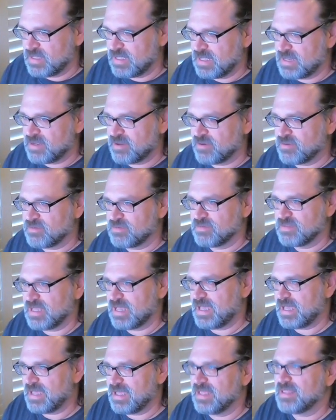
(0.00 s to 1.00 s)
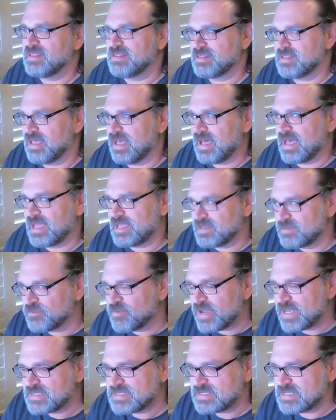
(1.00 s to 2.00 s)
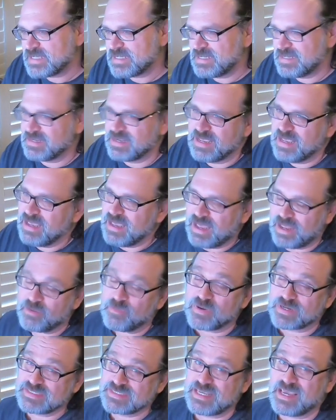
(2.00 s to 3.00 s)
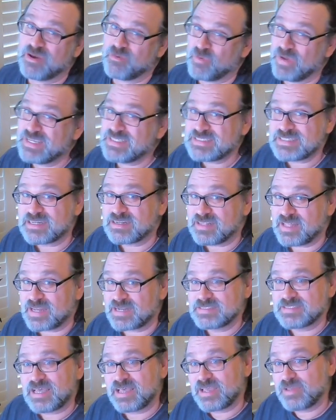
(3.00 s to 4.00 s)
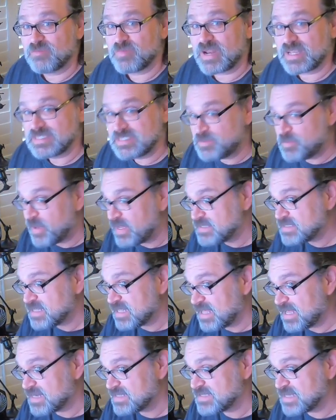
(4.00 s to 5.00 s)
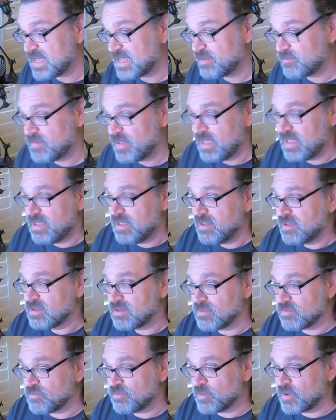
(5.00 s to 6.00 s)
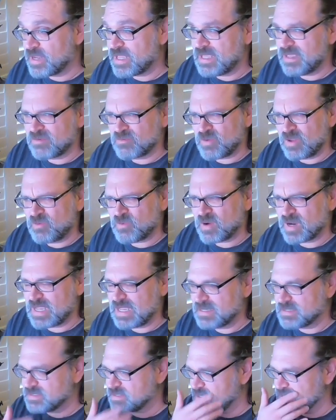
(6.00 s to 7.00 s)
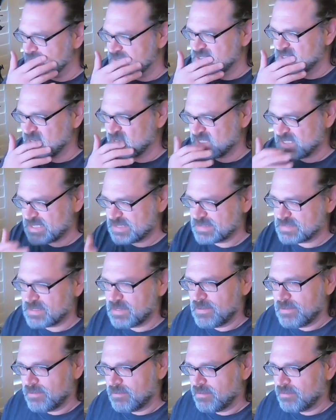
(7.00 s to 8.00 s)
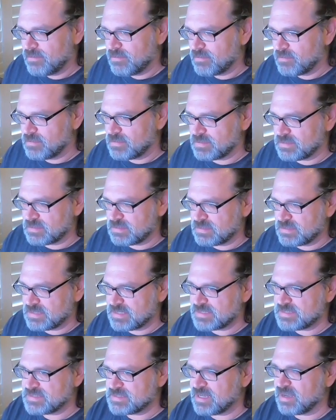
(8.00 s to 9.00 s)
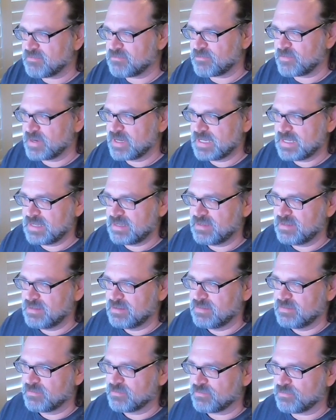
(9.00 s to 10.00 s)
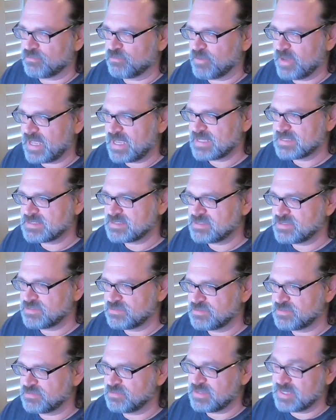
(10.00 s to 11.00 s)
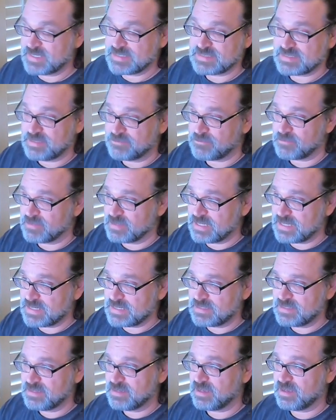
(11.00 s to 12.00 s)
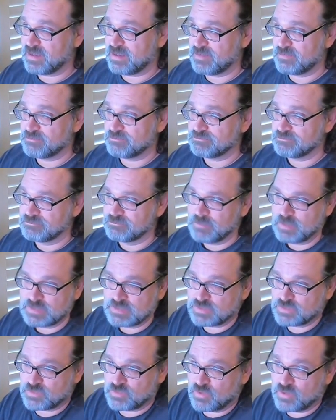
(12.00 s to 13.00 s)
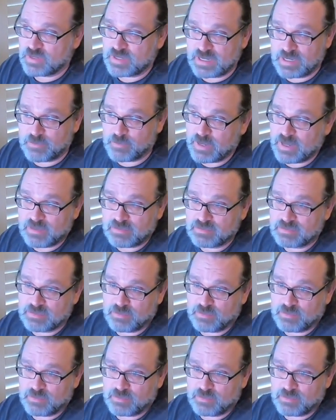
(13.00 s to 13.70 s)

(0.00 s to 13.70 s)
you know, I don't want to say I wasted a lot of time, but I spent a lot of time working and reworking certain sections, discovering ways to do things differently, just learning about